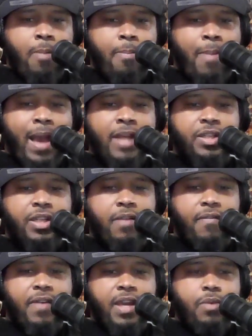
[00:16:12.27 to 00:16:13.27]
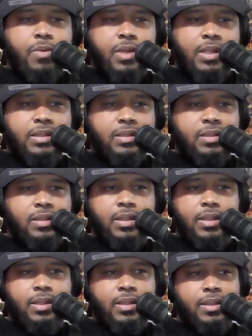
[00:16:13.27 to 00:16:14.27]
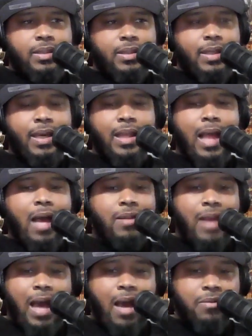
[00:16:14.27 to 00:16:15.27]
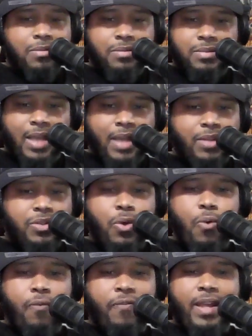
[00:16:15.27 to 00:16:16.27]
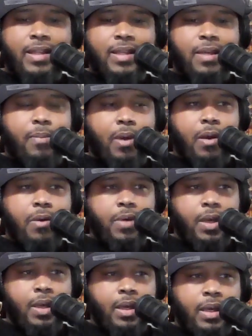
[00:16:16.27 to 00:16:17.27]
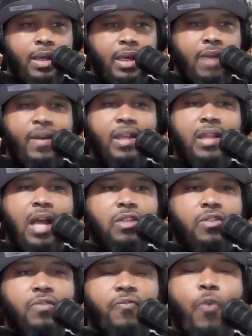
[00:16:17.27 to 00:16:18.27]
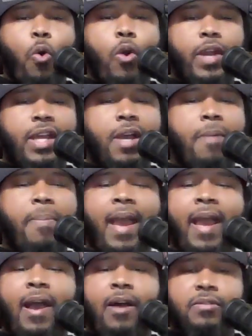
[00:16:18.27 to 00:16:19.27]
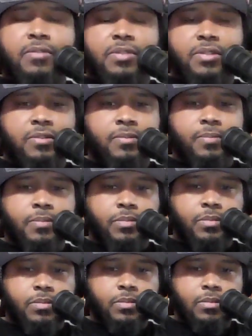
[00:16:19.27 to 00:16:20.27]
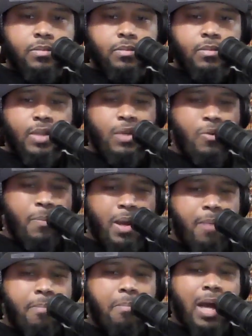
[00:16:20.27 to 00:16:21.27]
imagine if he was, hell, I'll say 250, bro. If he lost 40 good pounds, he would be a